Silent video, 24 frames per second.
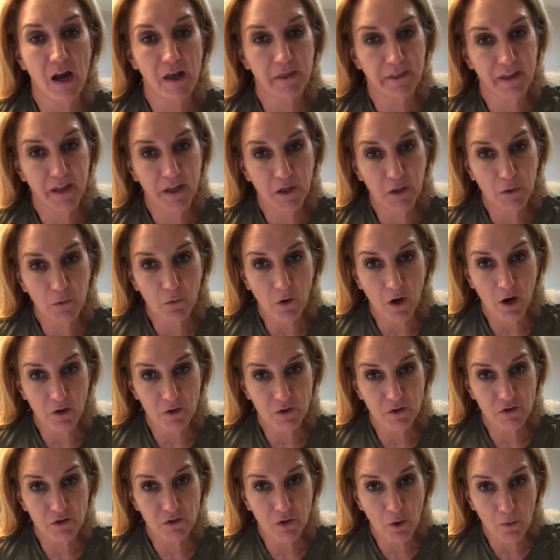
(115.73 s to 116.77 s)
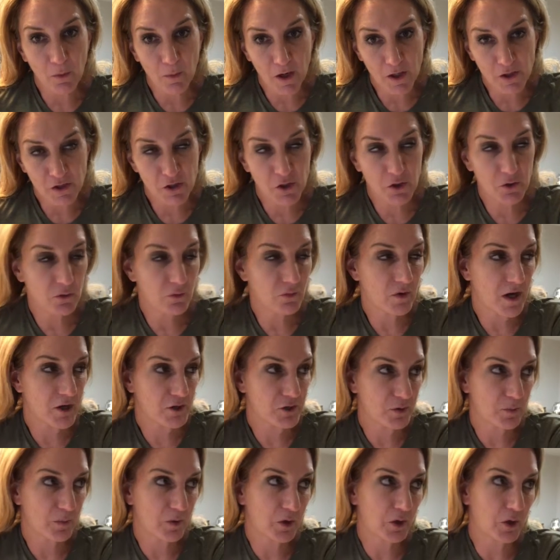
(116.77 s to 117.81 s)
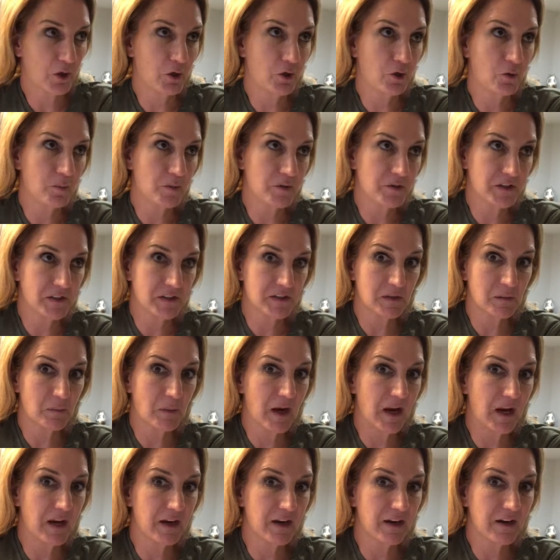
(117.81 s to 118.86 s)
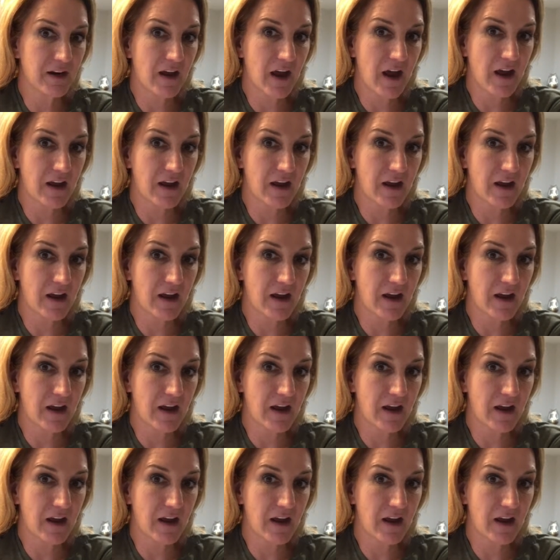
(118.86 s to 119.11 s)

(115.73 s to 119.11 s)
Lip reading: I thank you all so much who read your book and who participated,